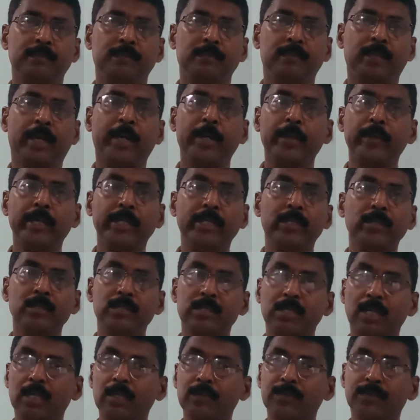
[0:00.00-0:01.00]
radioactive
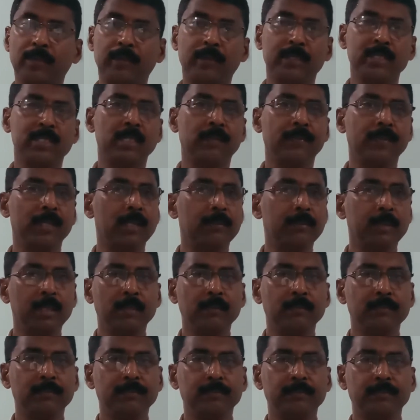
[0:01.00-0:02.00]
sulfur was
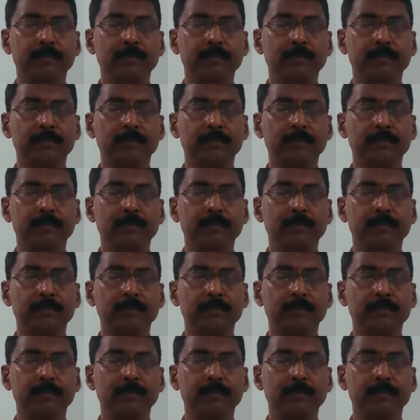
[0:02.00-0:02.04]
available